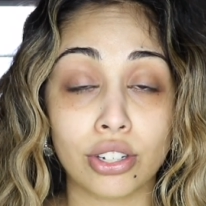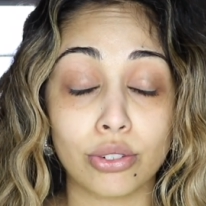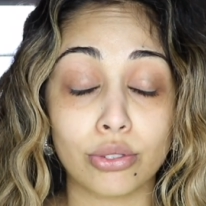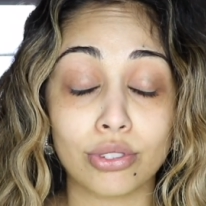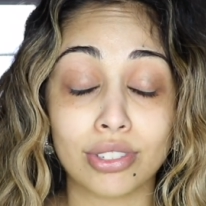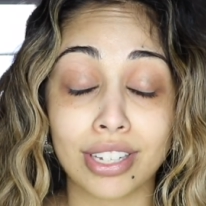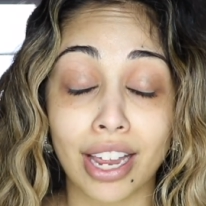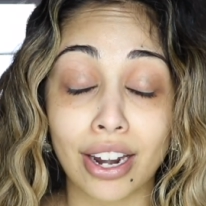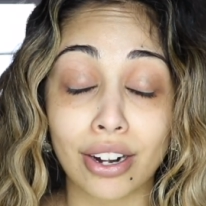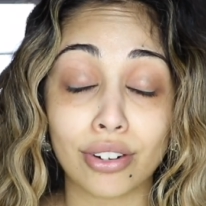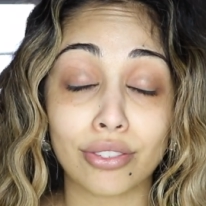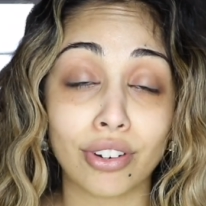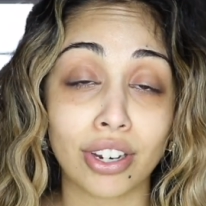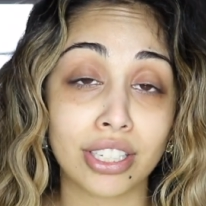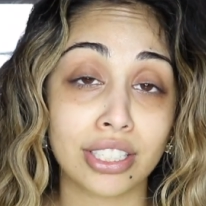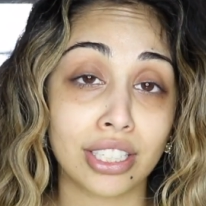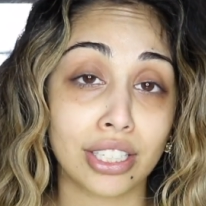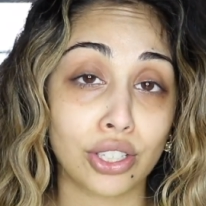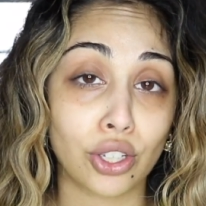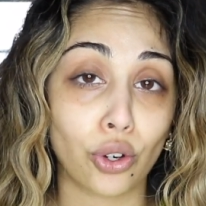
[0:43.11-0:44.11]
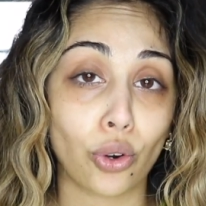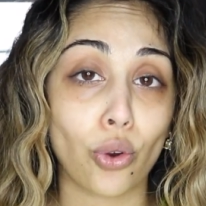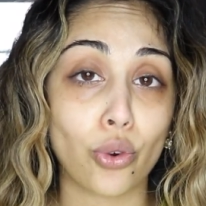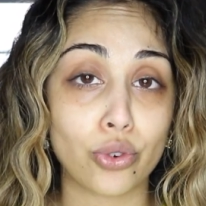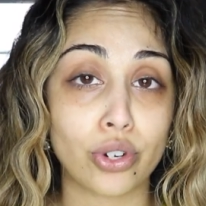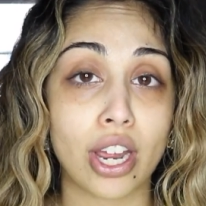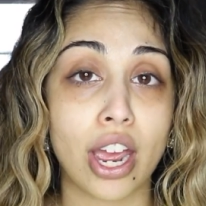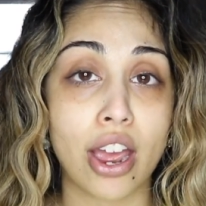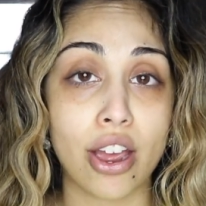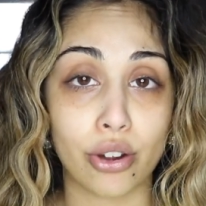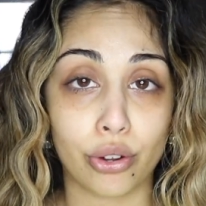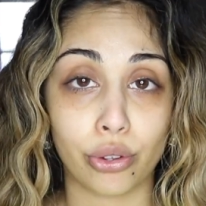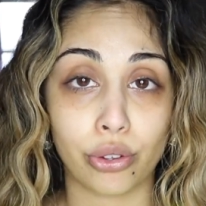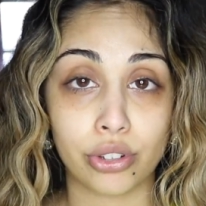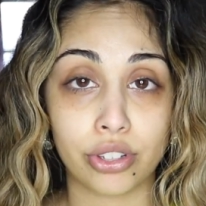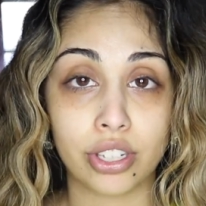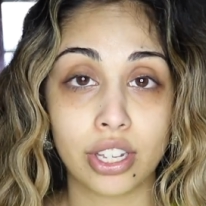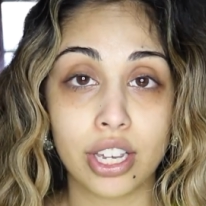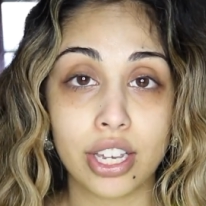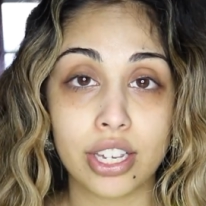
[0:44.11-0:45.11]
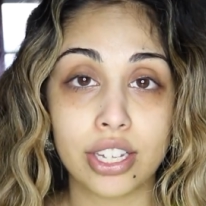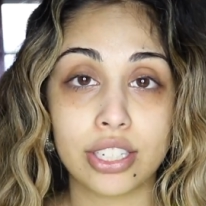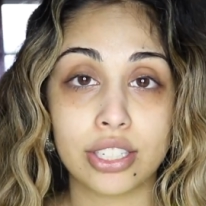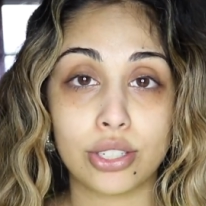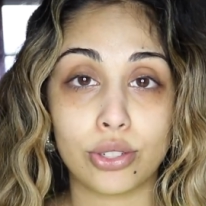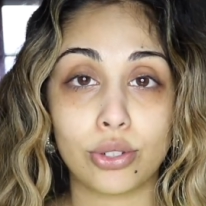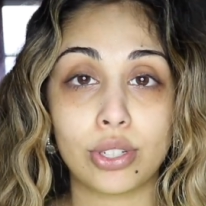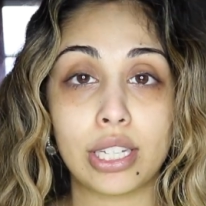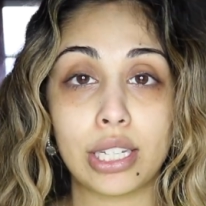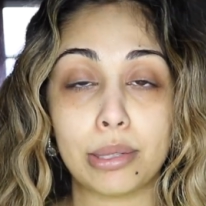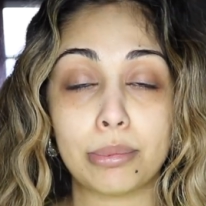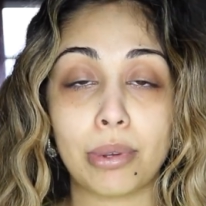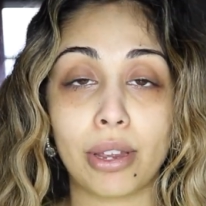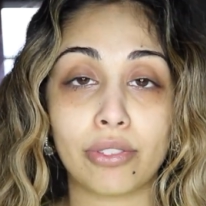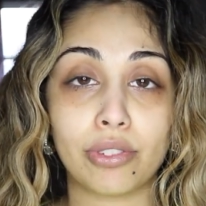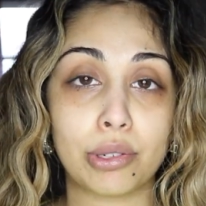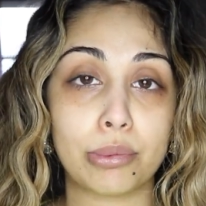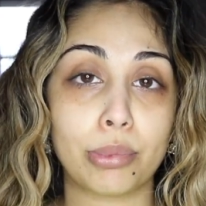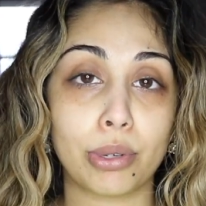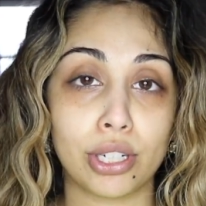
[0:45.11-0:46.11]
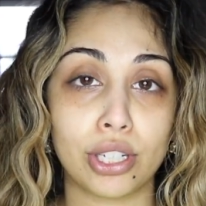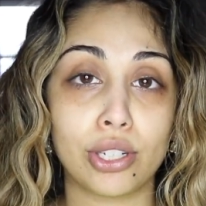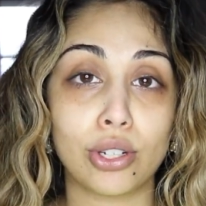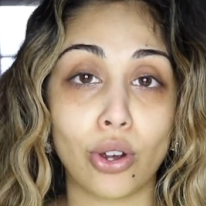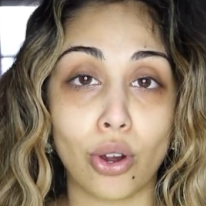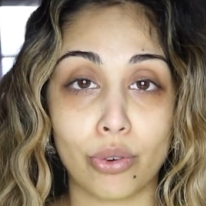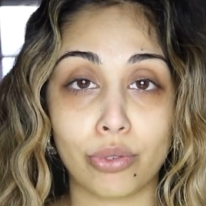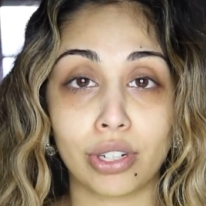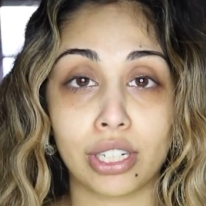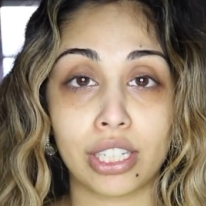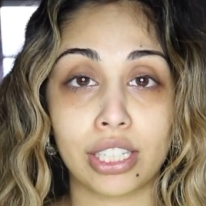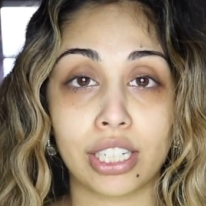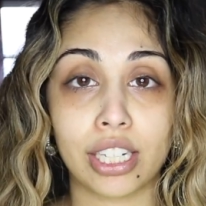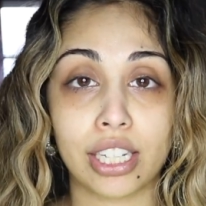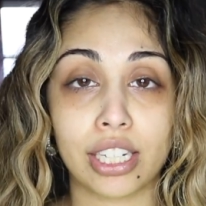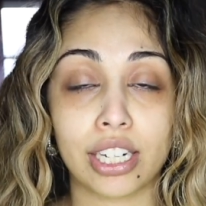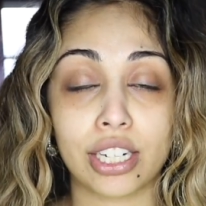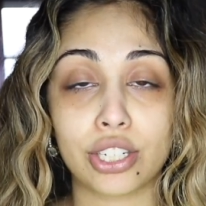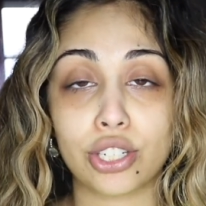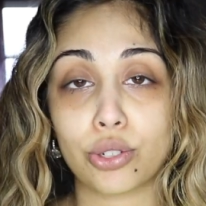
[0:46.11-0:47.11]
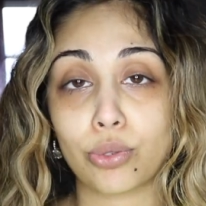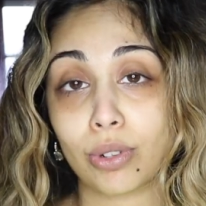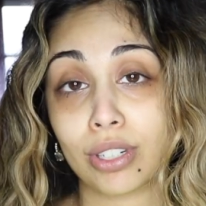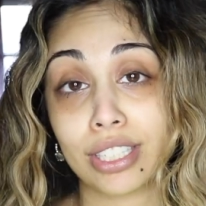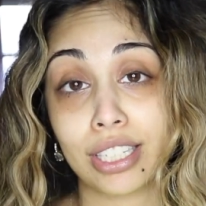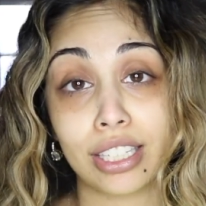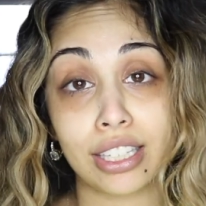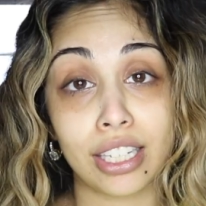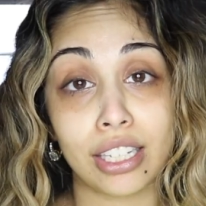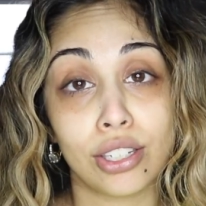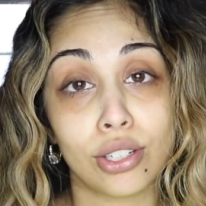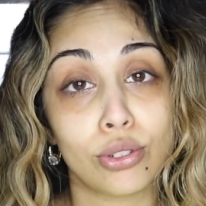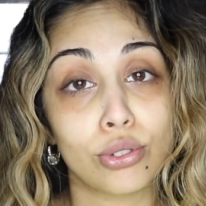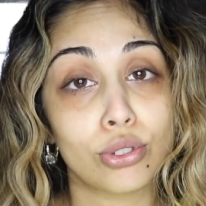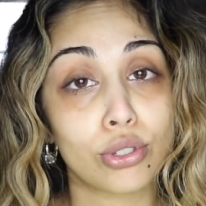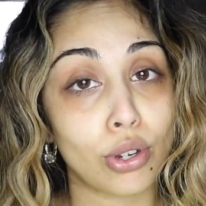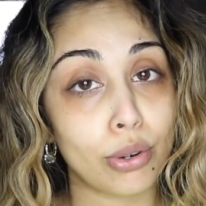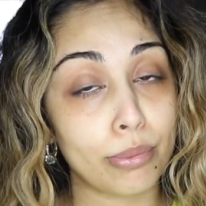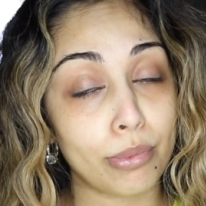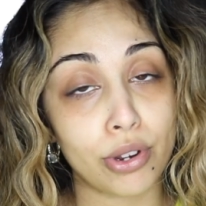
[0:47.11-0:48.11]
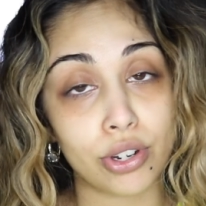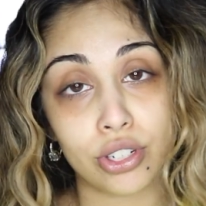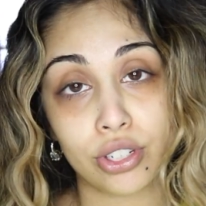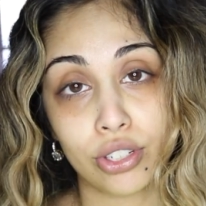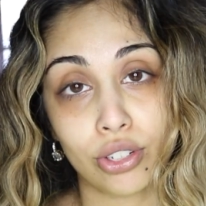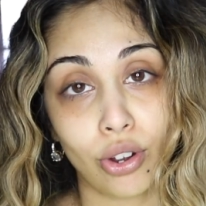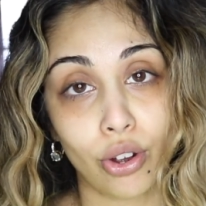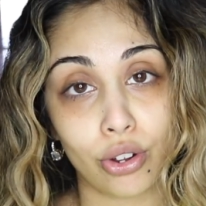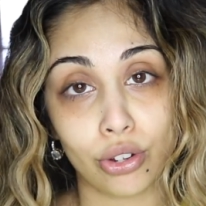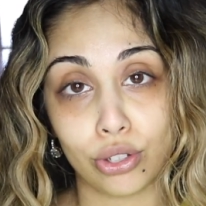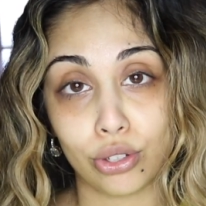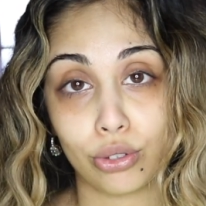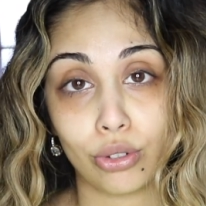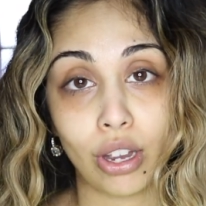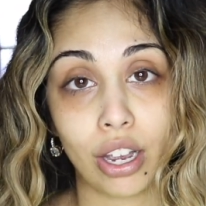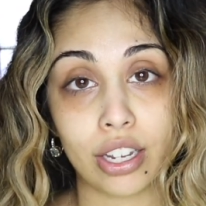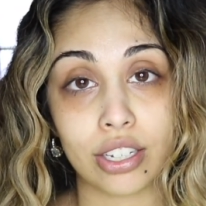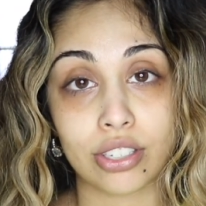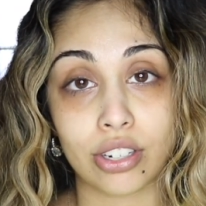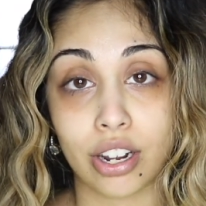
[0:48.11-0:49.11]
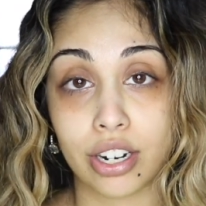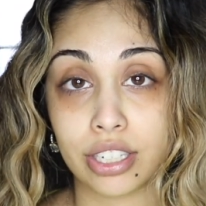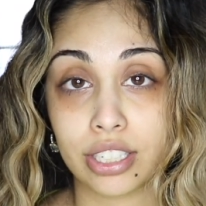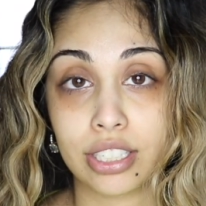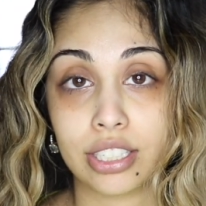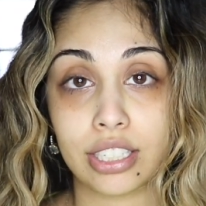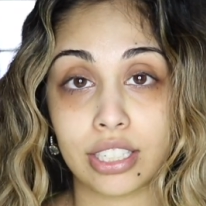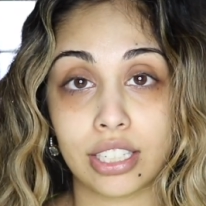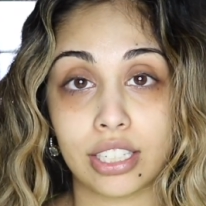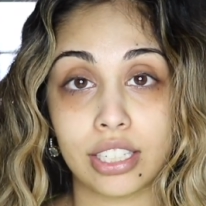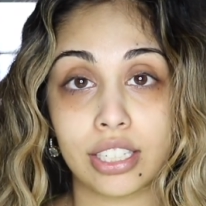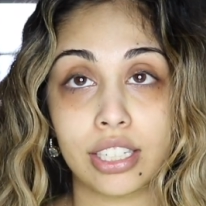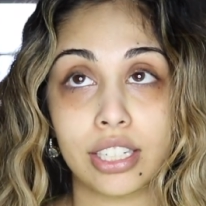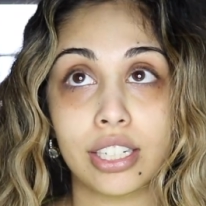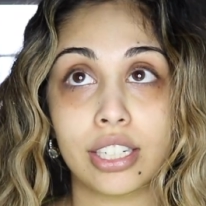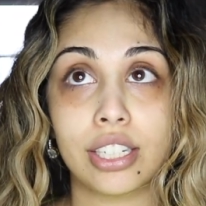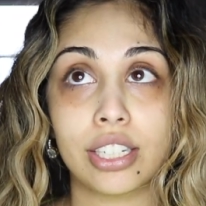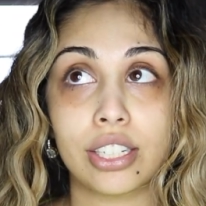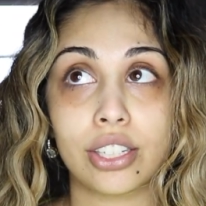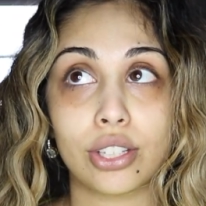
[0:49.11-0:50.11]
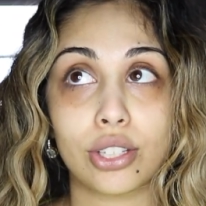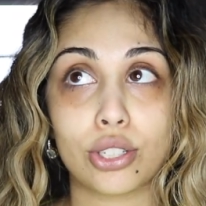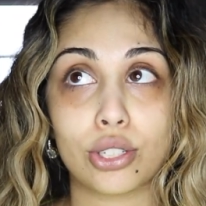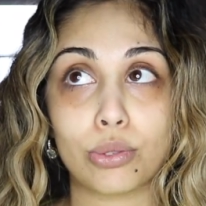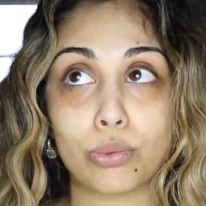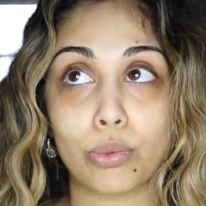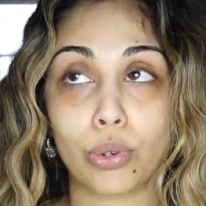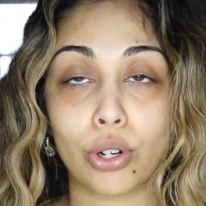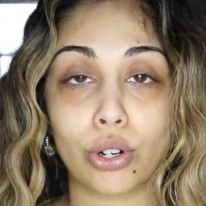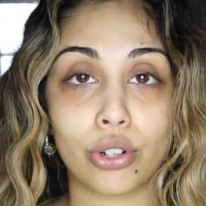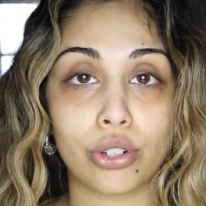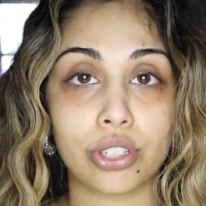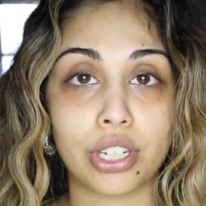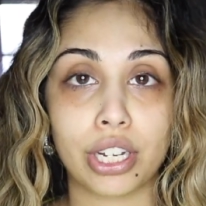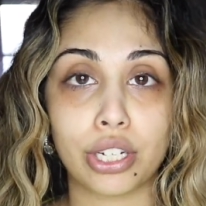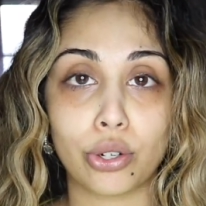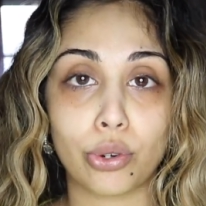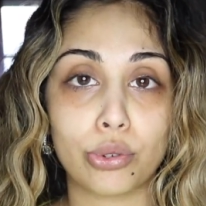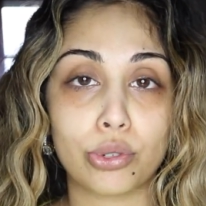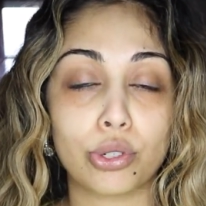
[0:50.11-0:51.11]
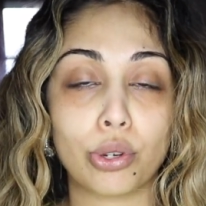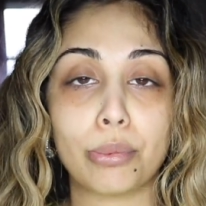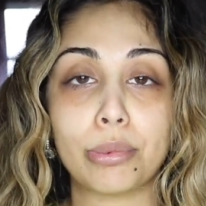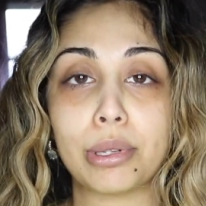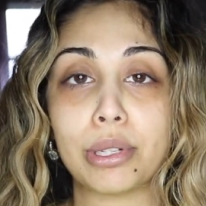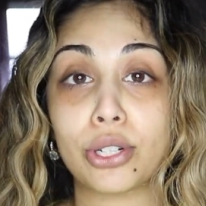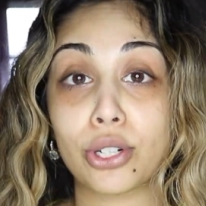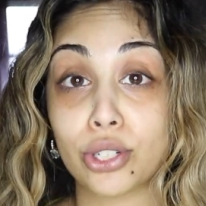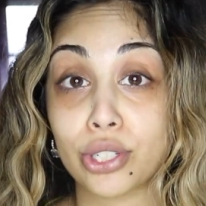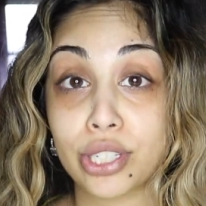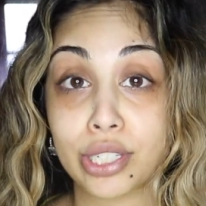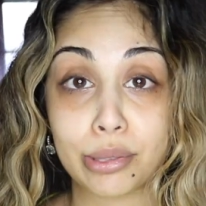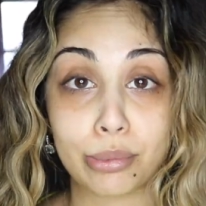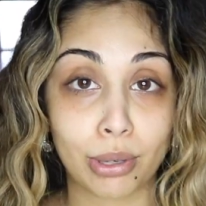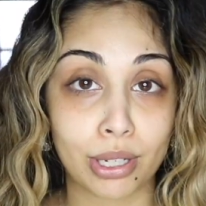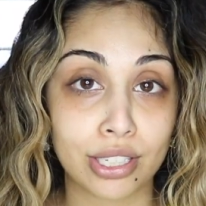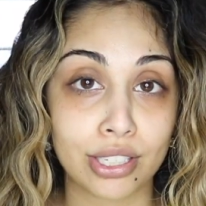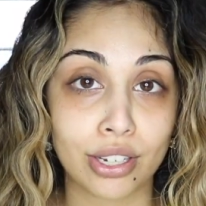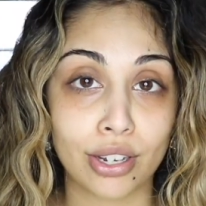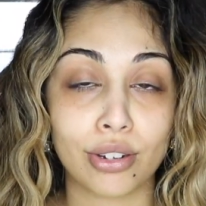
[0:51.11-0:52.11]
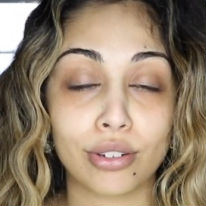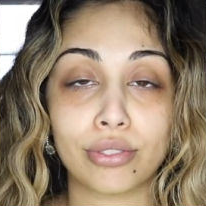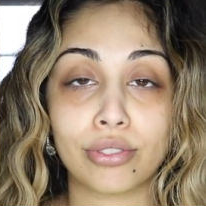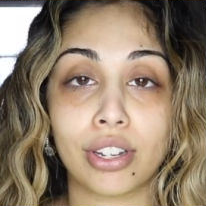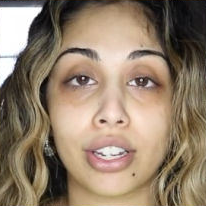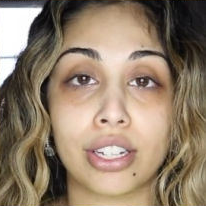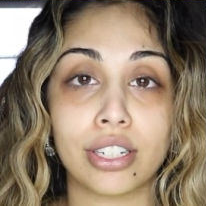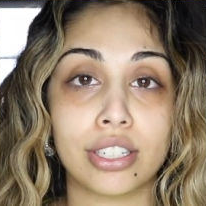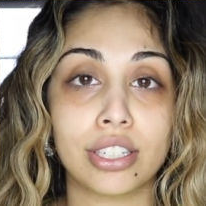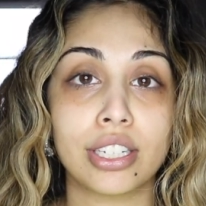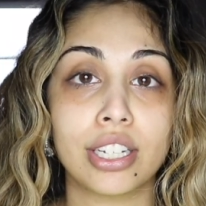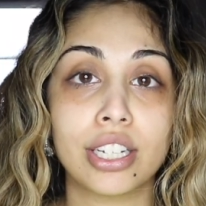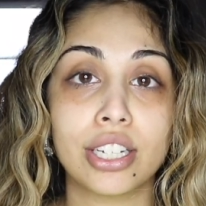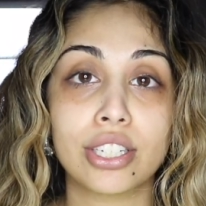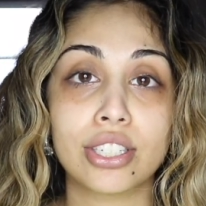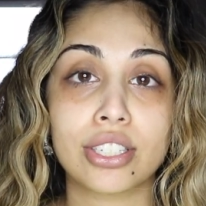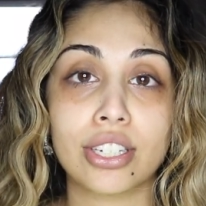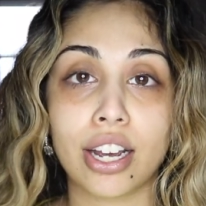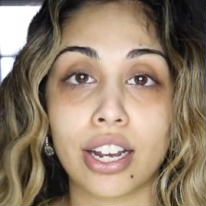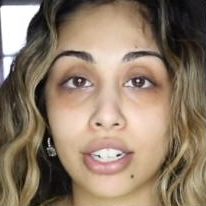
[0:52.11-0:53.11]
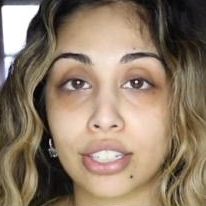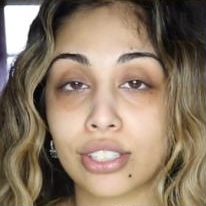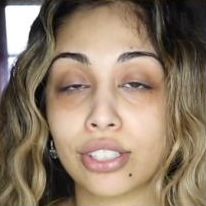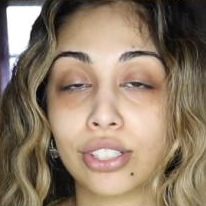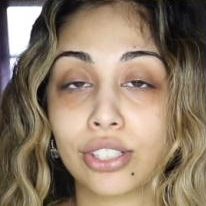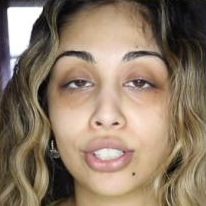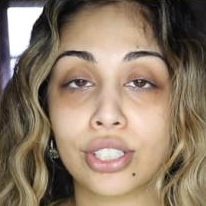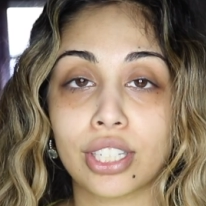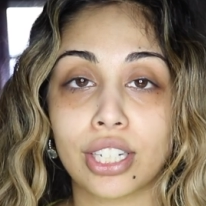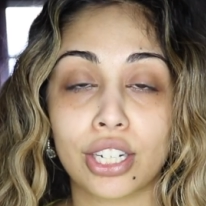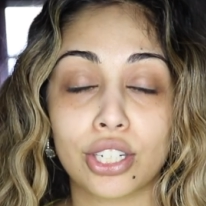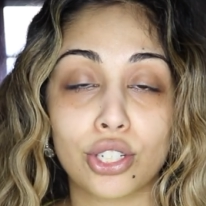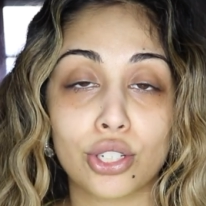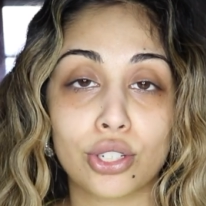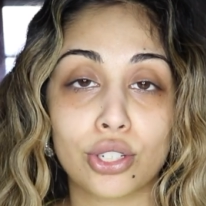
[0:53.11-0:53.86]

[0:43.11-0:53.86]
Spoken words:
sacrificing their own health to keep everybody going. And I just want to say thank you so much to all you guys. Honestly, this world, I know so many nurses myself and doctors that I